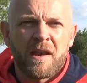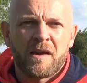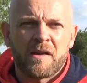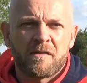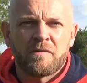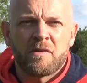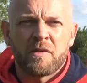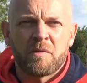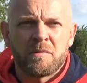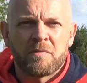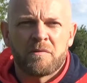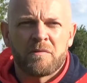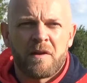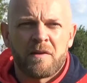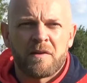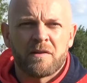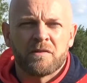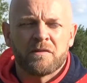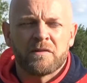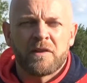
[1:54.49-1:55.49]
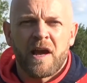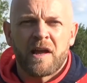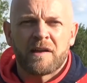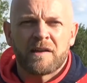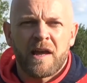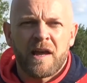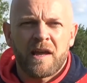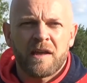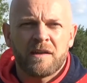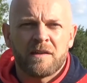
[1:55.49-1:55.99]
and I thought we were very good that
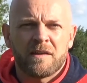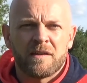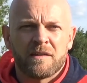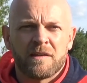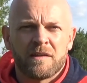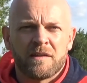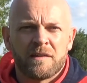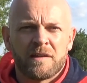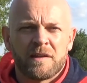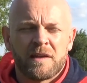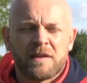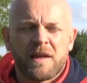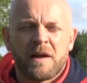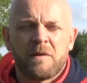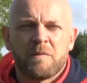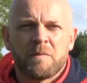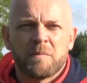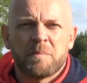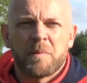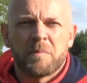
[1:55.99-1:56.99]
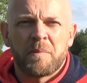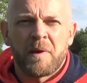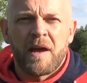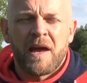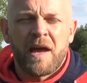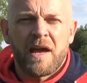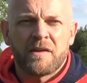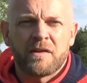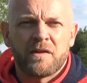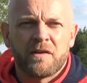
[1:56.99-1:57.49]
day in how we
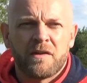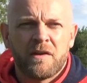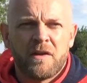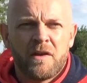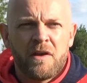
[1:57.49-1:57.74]
prepared, and